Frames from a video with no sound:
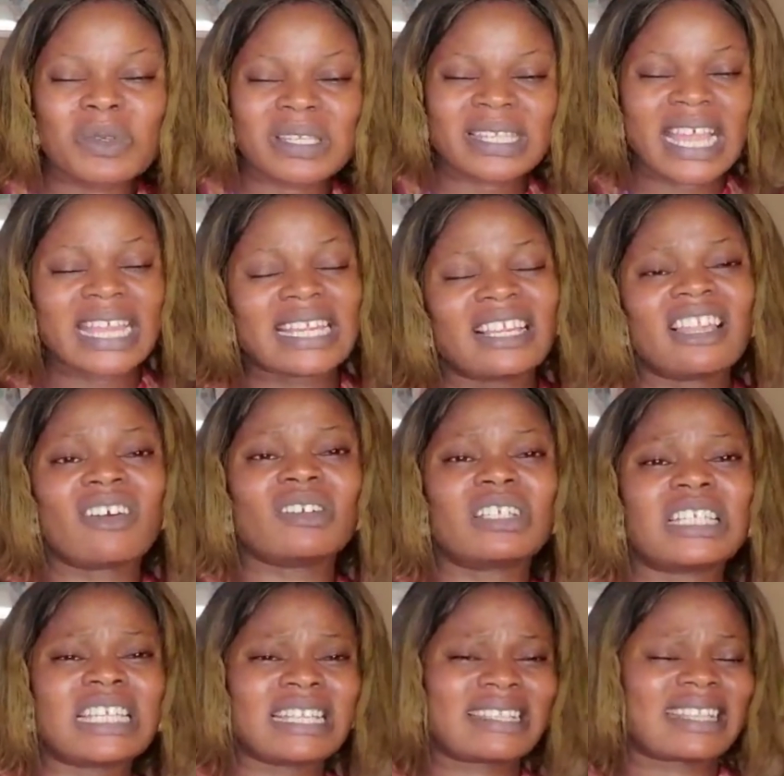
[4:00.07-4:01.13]
said,
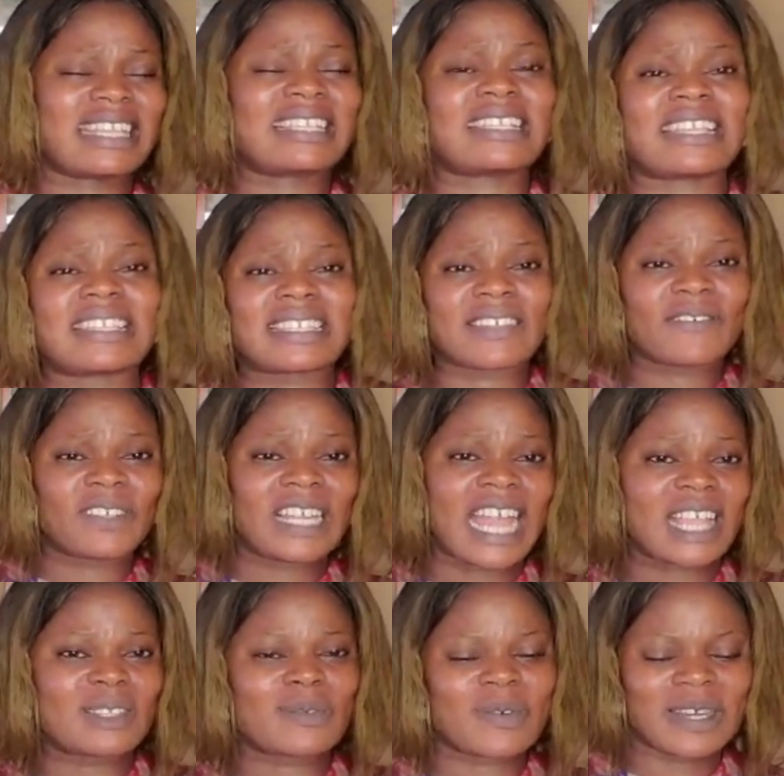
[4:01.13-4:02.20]
it's a
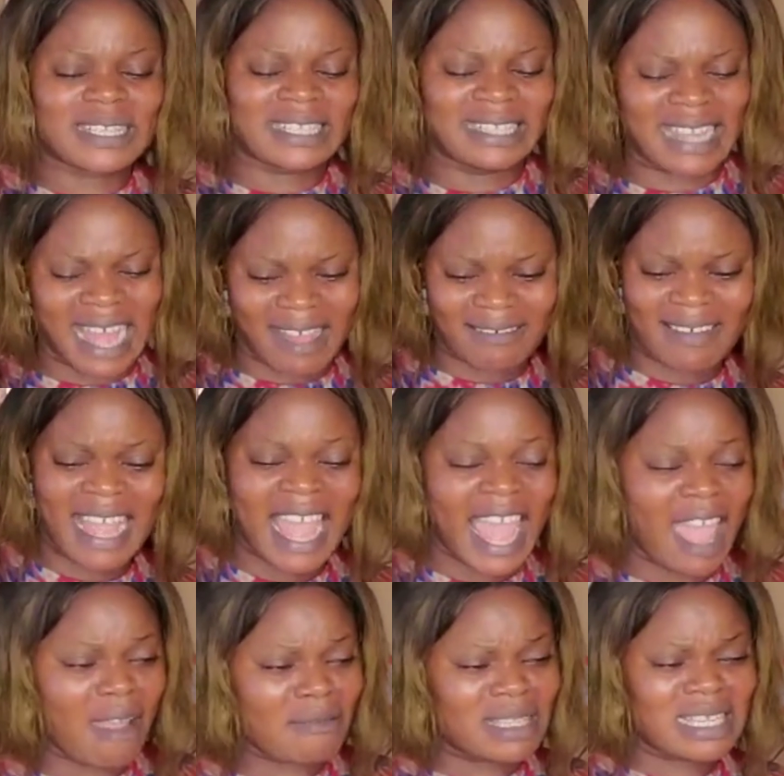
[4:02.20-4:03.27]
civilized world now.
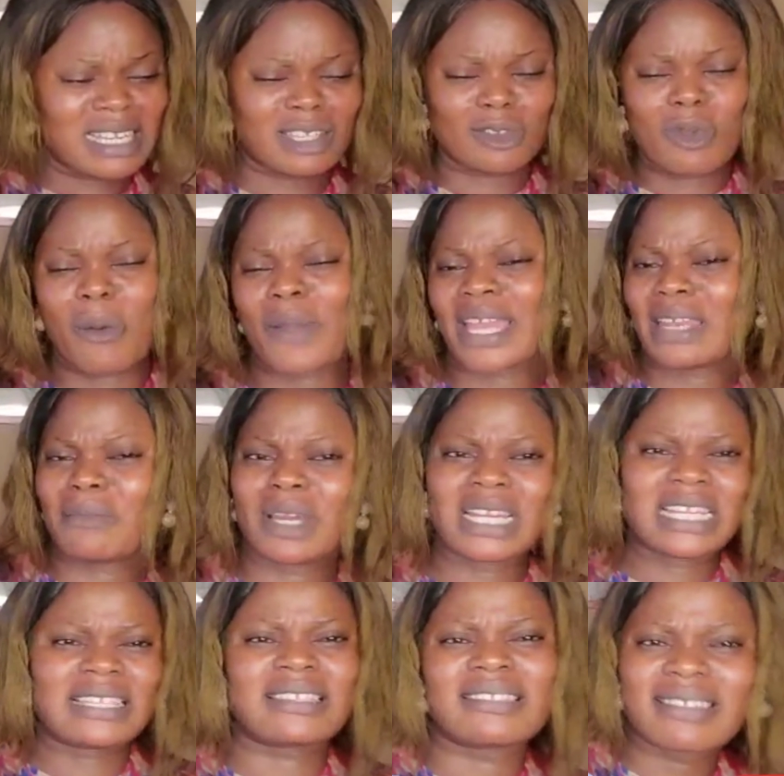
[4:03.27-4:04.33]
Everything is good. When the money
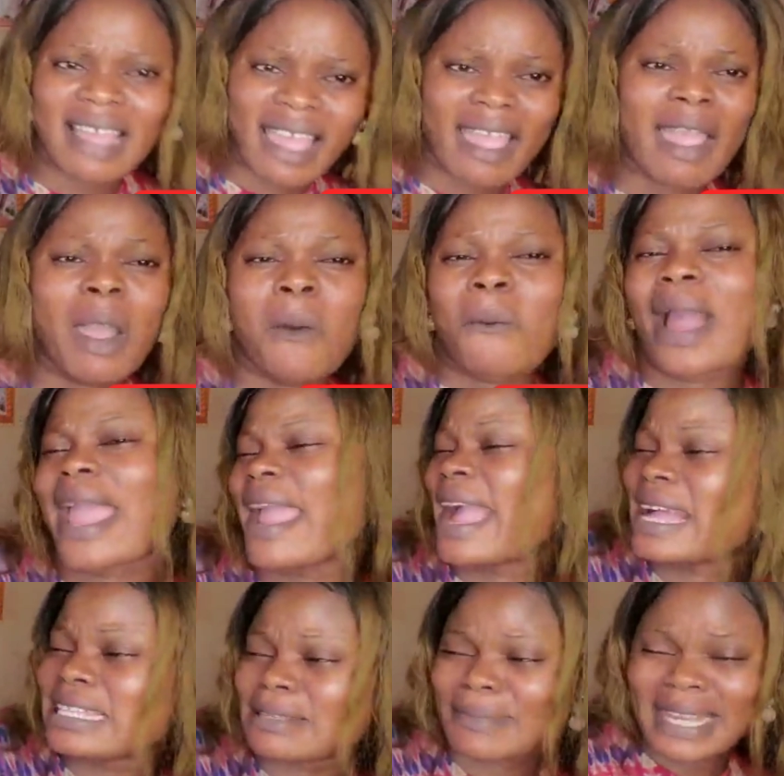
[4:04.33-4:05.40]
is there, why
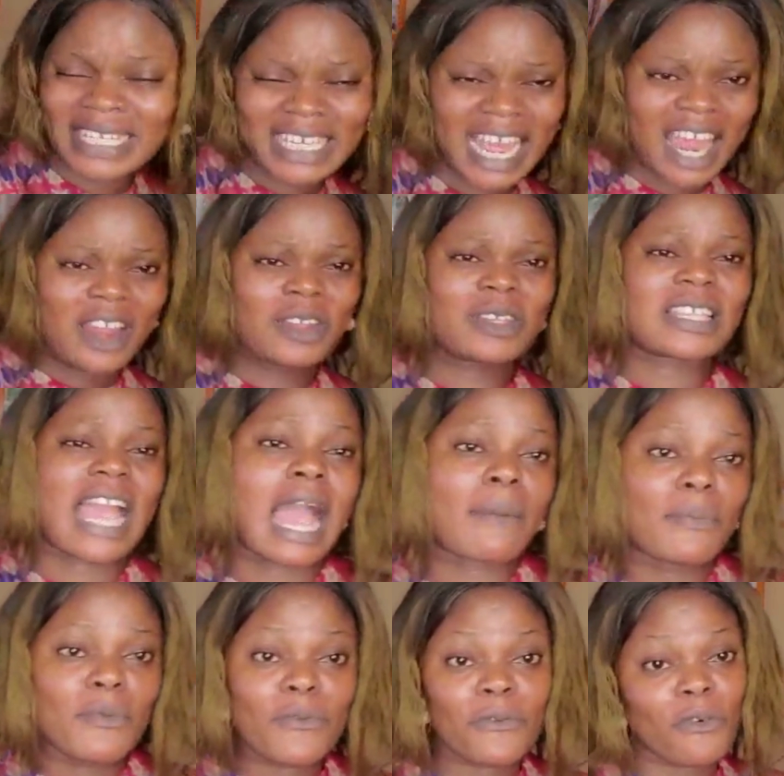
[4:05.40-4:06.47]
can't my child use
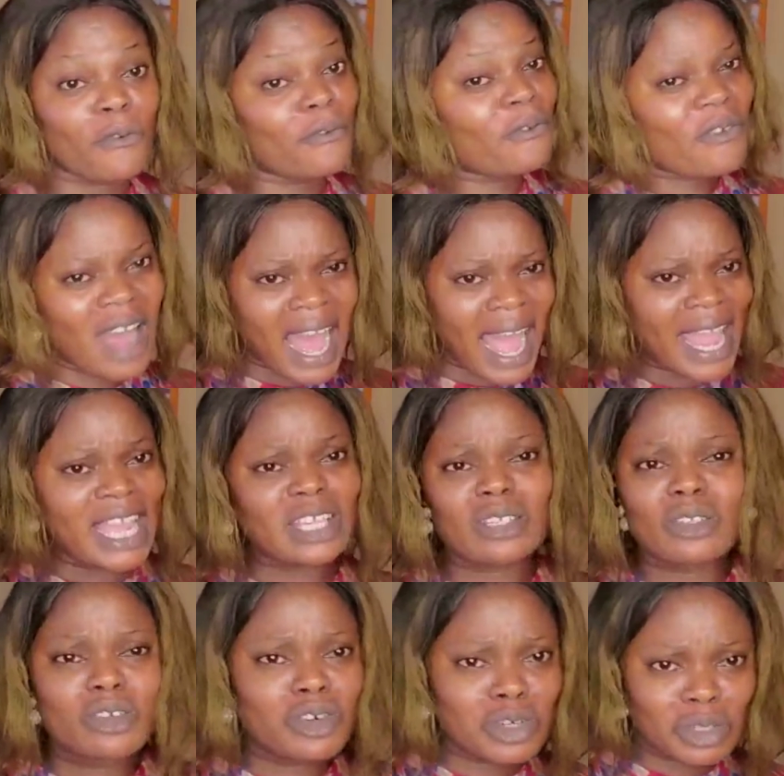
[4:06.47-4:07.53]
Apple phone? Fine, it's
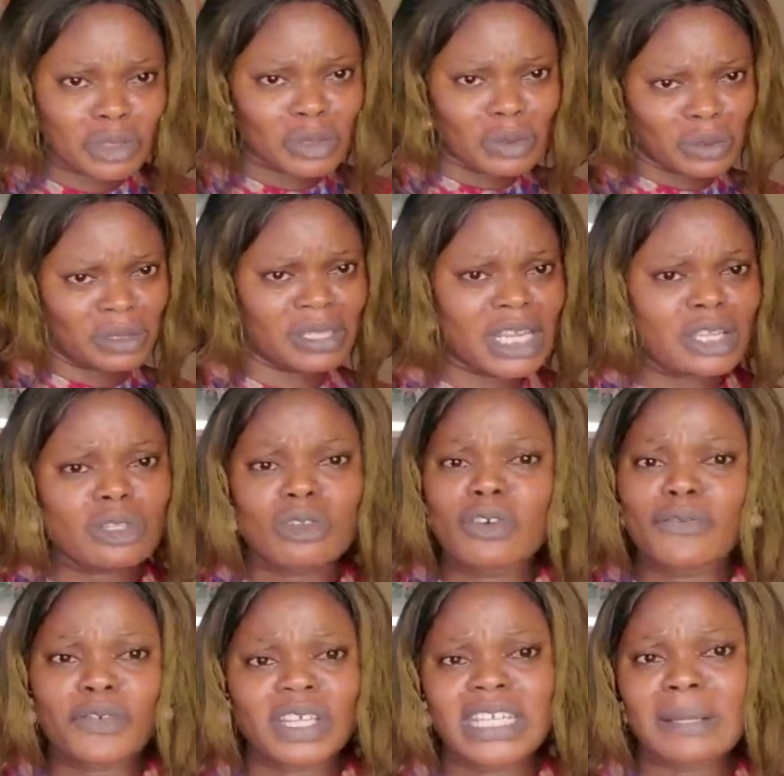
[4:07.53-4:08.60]
good. It's good
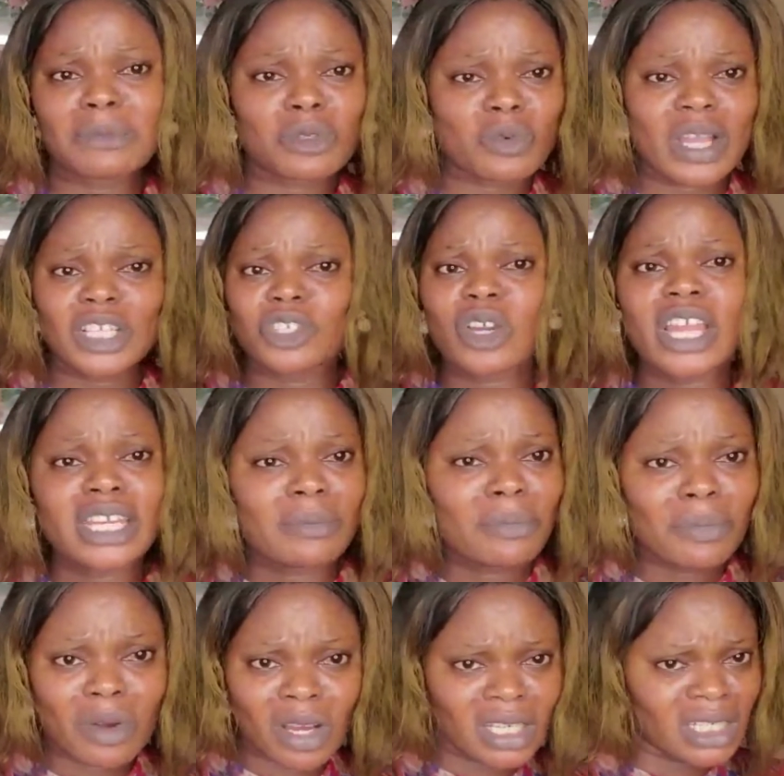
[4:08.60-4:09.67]
for them to enjoy the
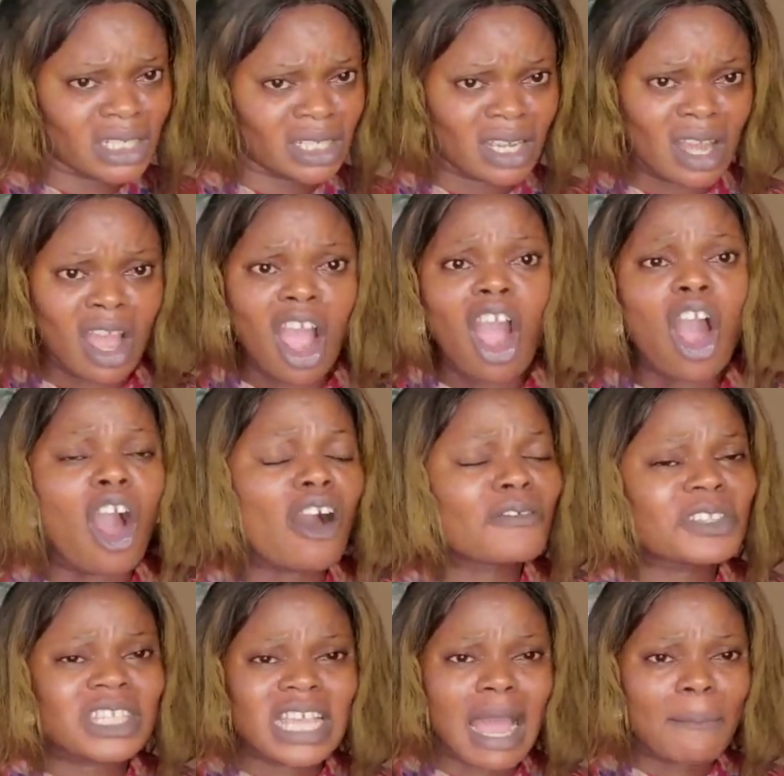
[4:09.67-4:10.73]
money
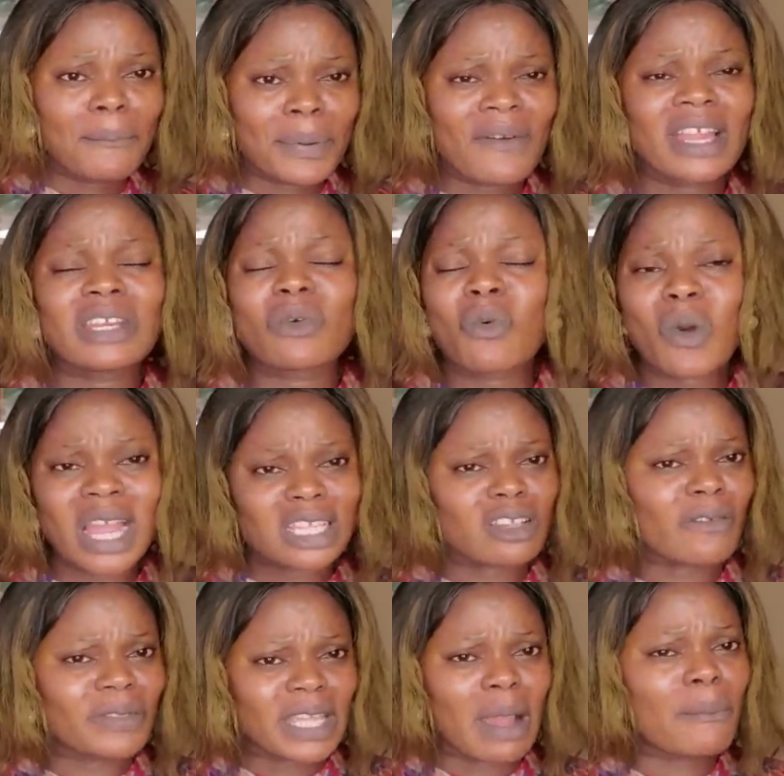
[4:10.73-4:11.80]
of their parents, the wealth
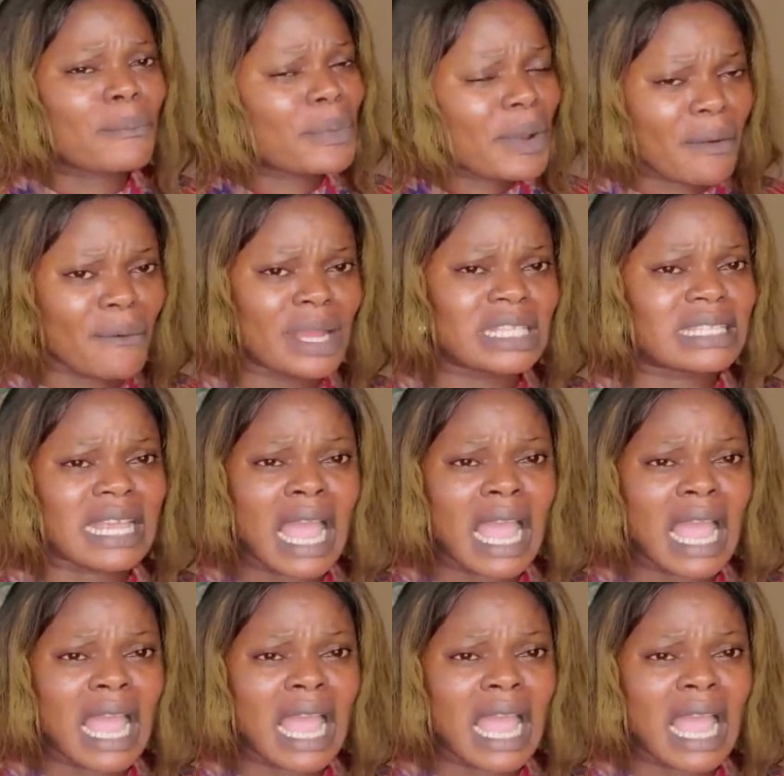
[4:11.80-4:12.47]
of their parents.